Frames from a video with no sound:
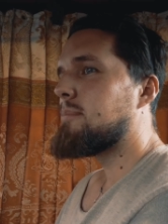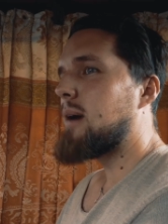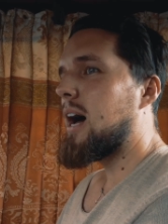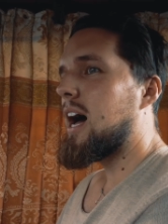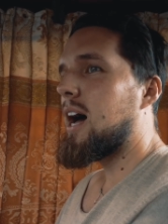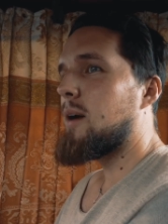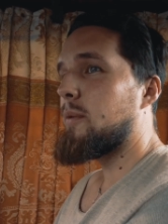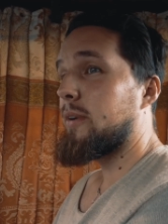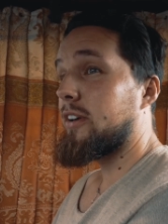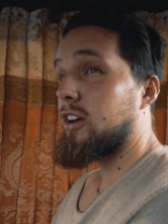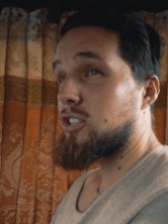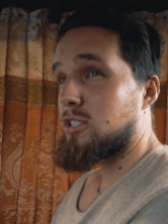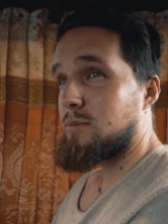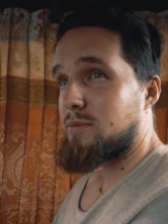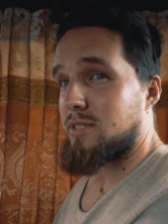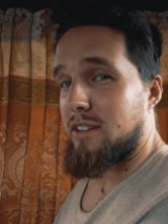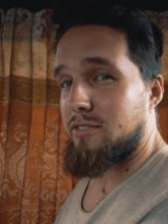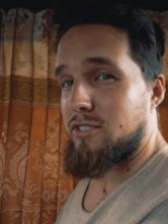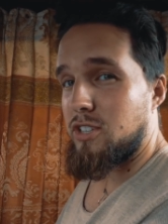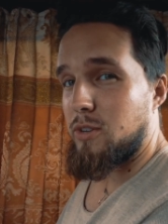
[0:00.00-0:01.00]
Uh, we got some
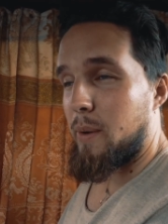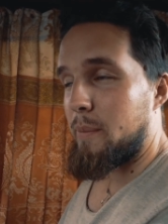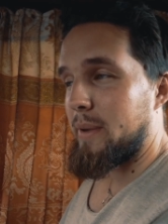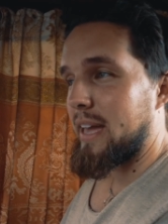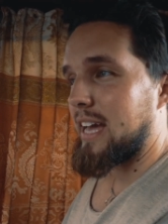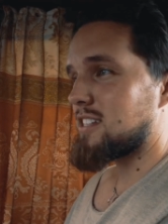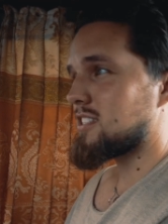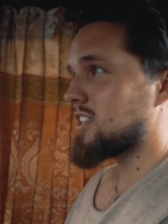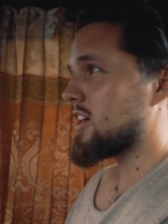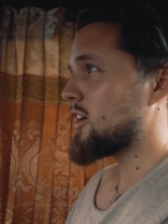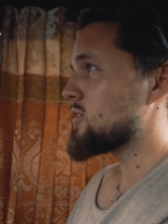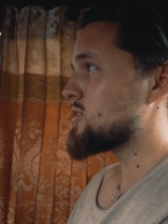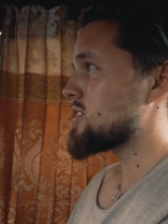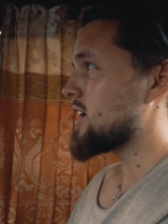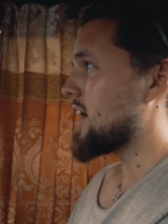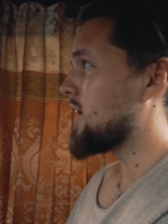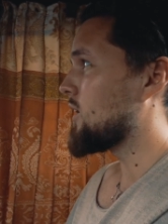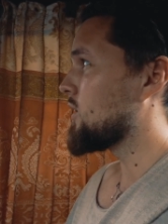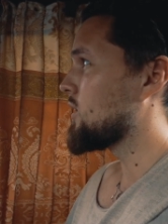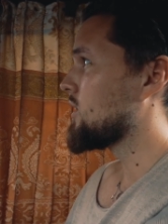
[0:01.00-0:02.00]
stuff to do when we get to the
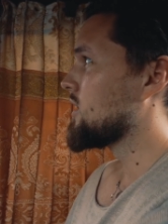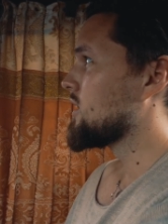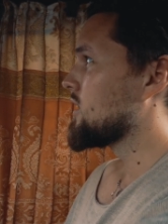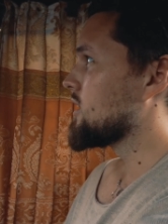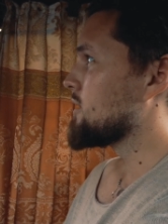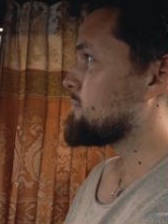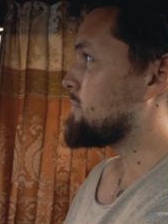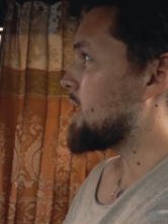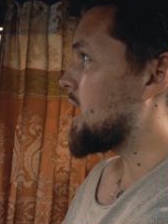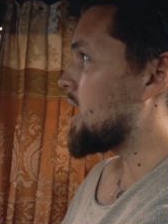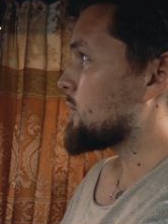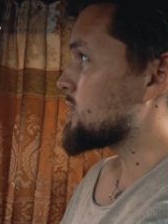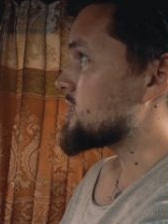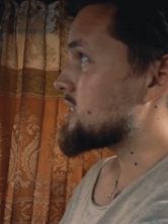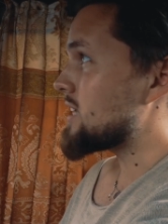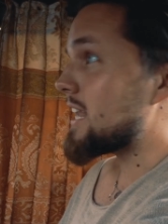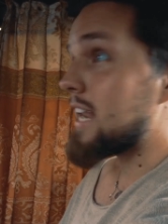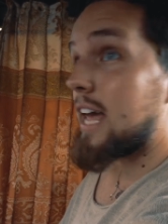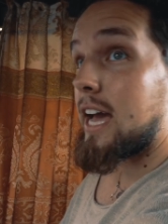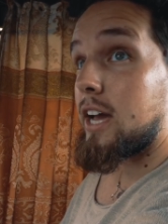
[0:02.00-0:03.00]
hotel. But we're
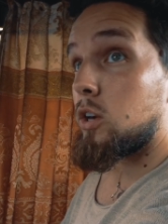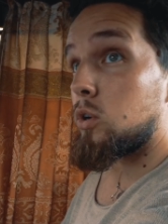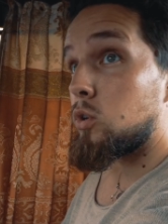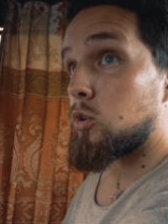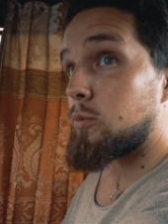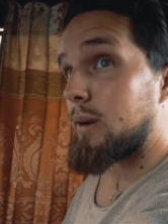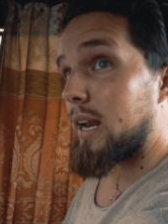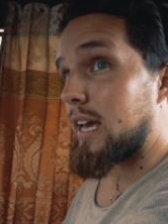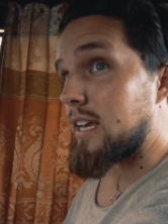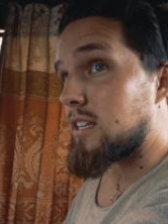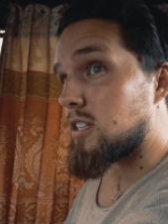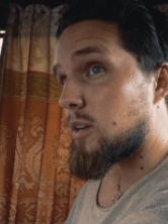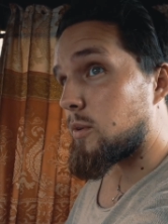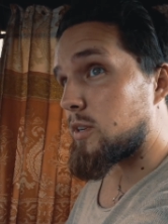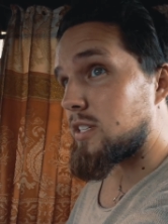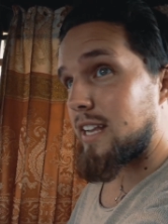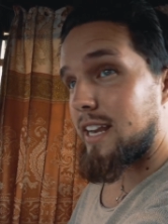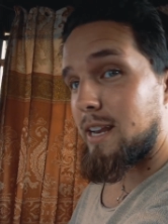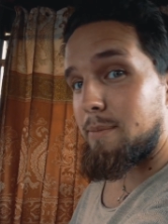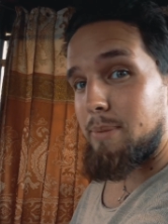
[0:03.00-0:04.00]
staying at a cool place. So
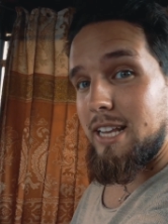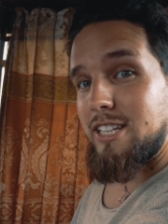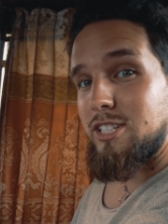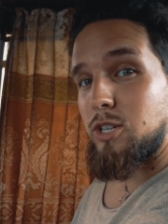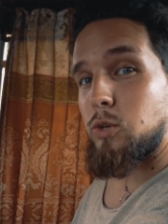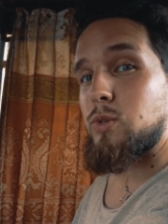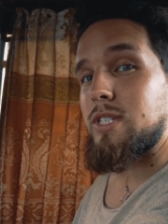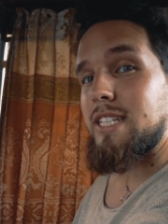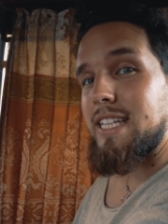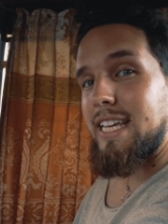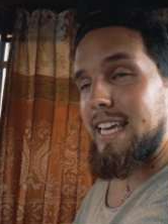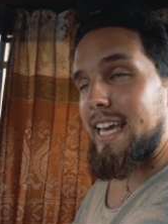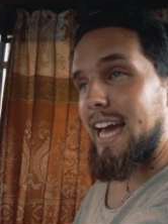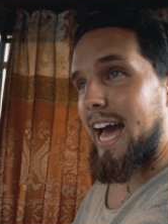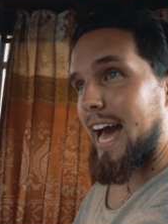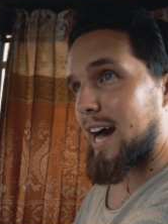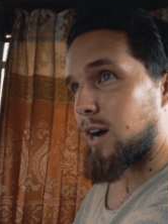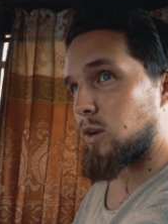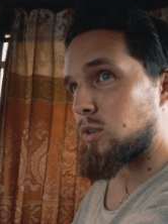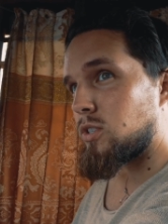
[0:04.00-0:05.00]
we're staying at a place called Tea
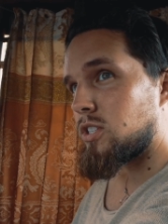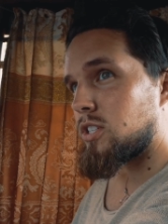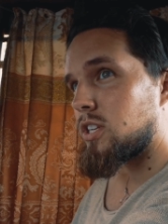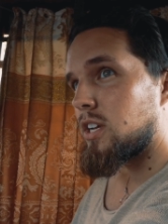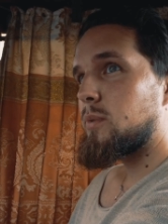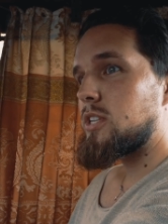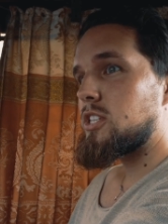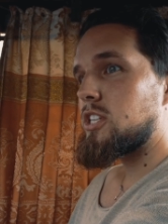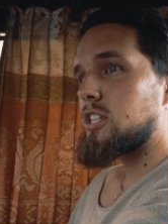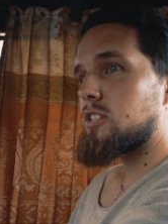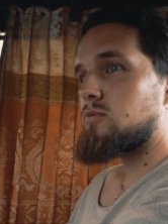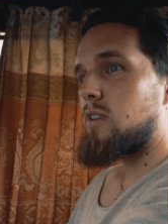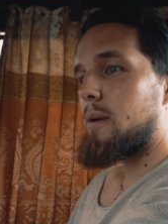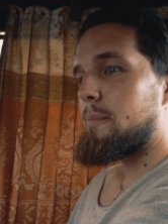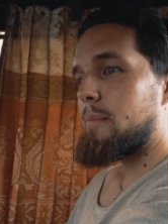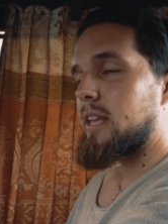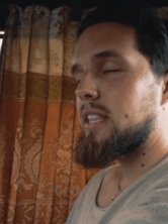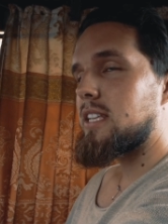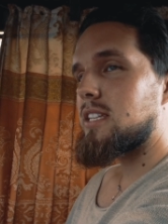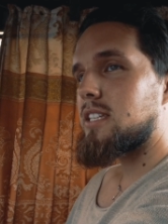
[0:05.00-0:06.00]
House, which is
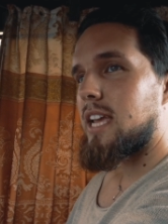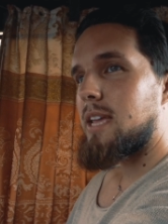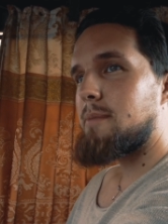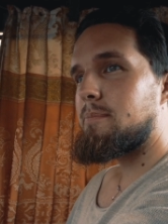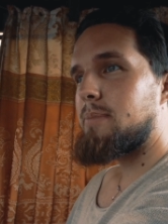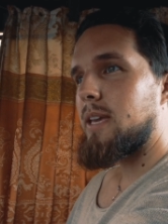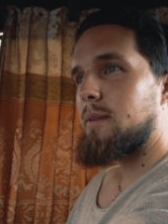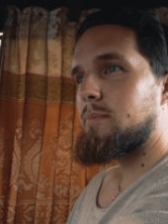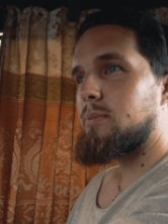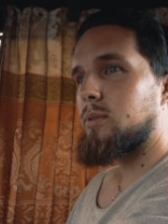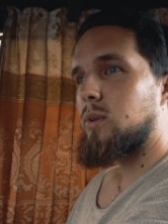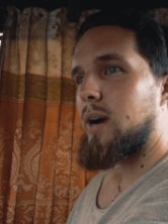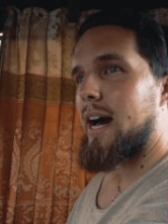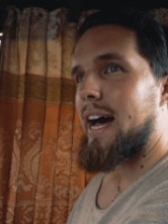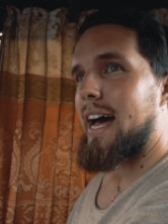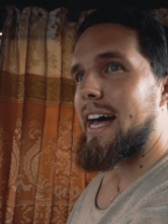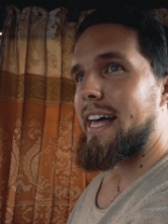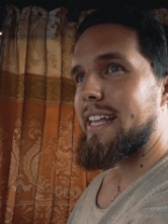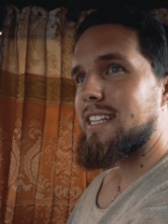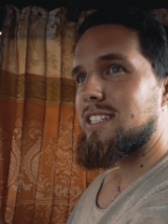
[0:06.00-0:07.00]
run by the same people
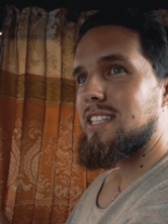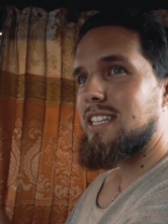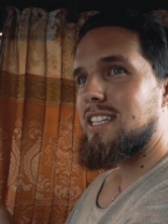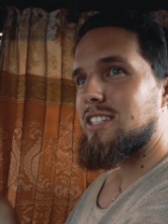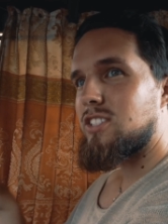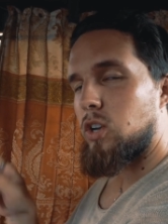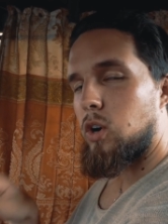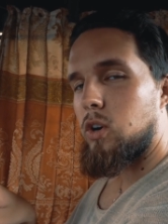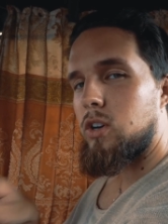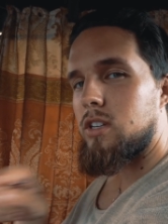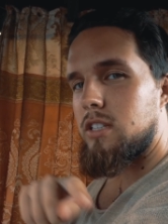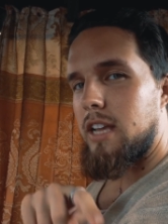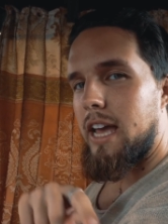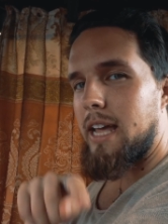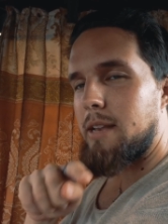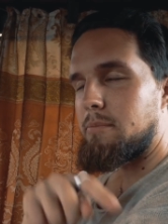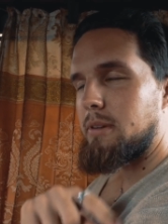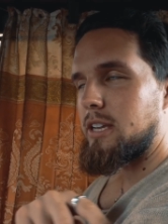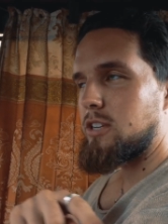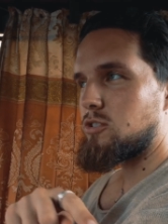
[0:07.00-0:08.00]
as the
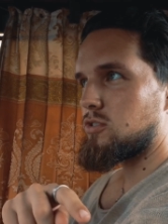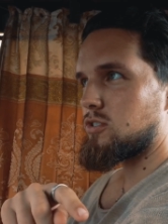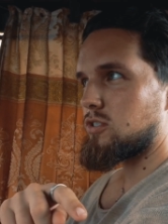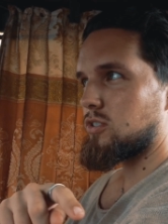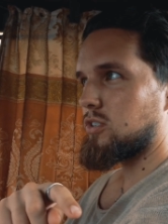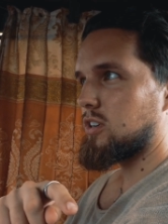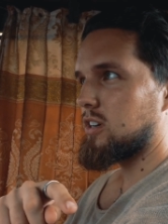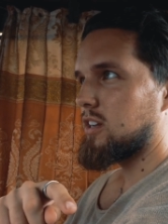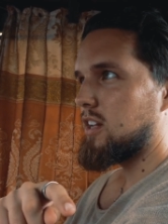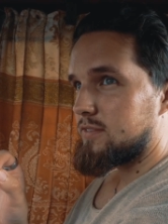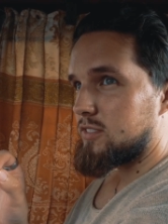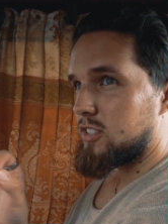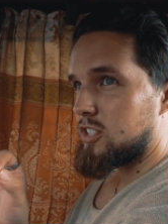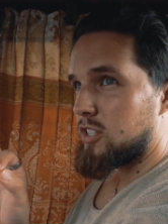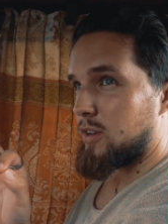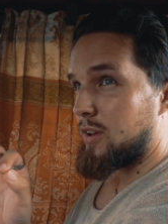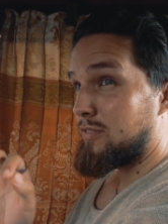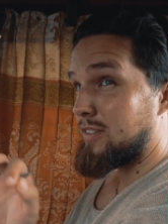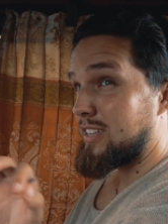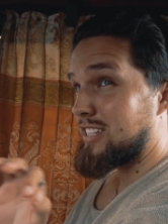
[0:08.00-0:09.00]
Soksan Beach Resort.
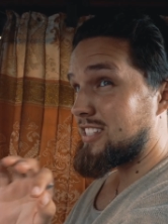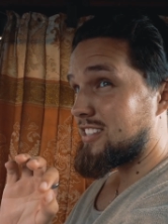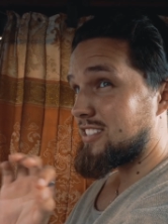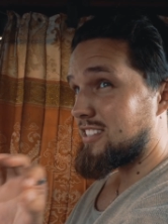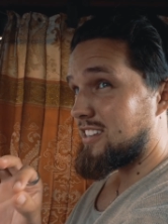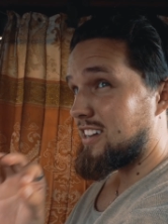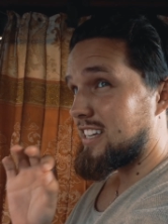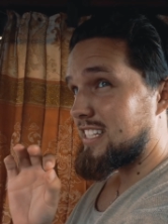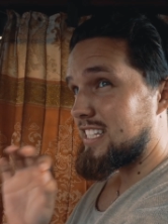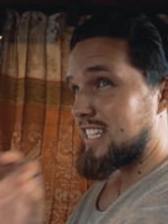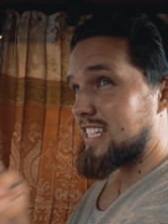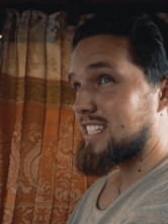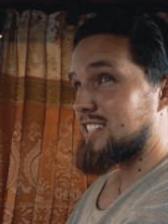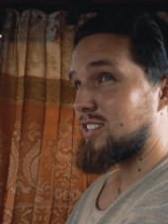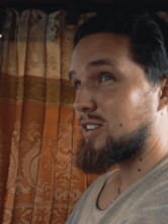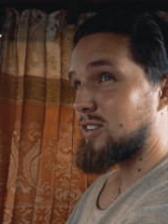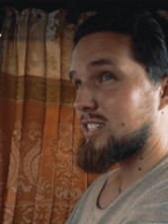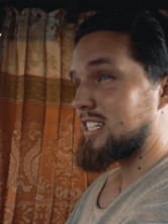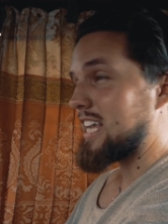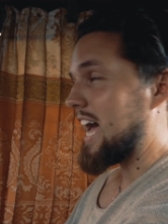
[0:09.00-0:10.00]
So if it's as nice as
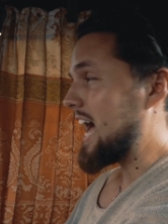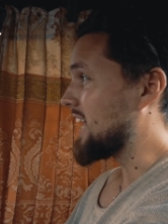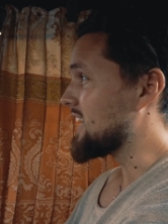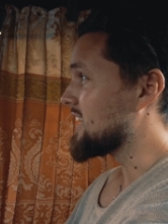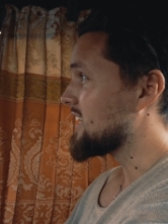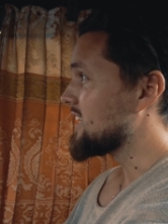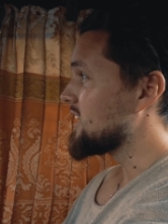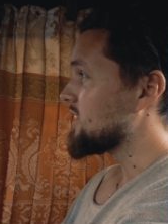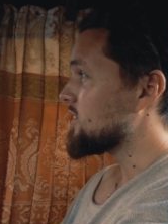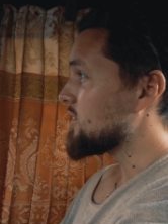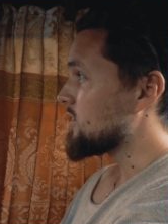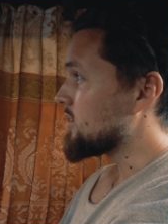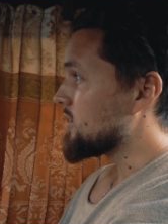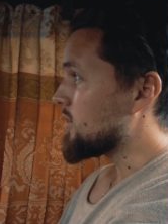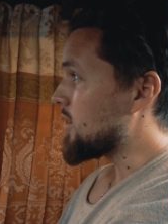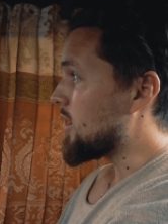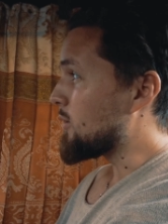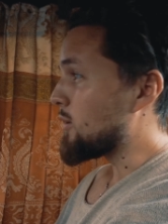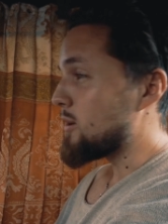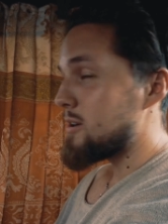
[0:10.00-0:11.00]
Soksan,
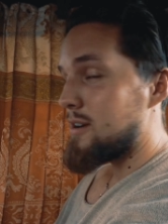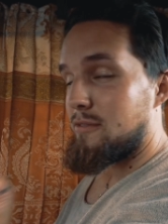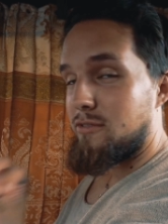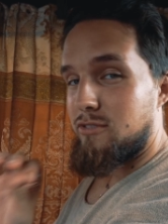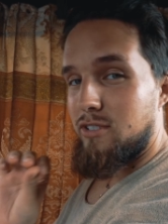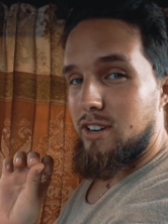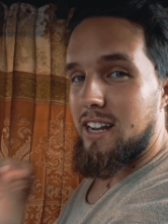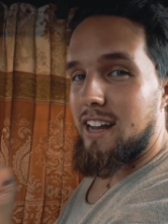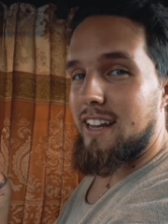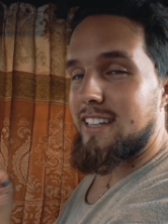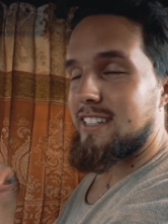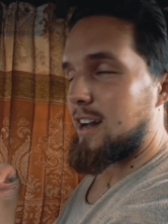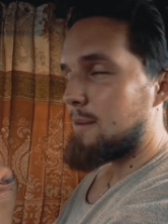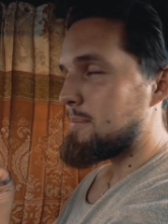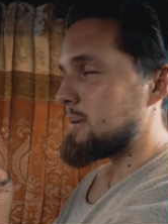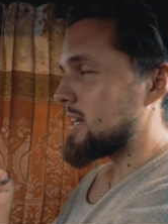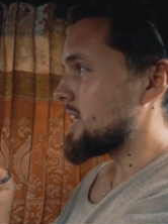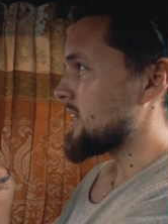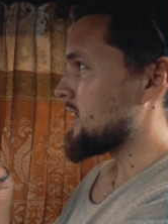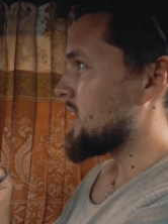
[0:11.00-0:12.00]
we're in for a nice
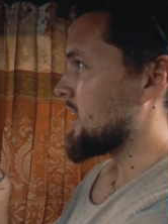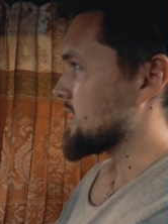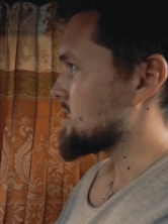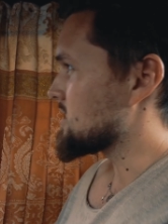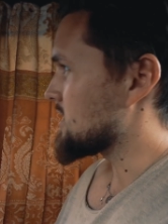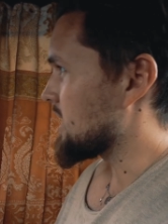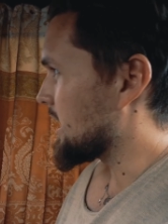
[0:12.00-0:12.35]
couple of nights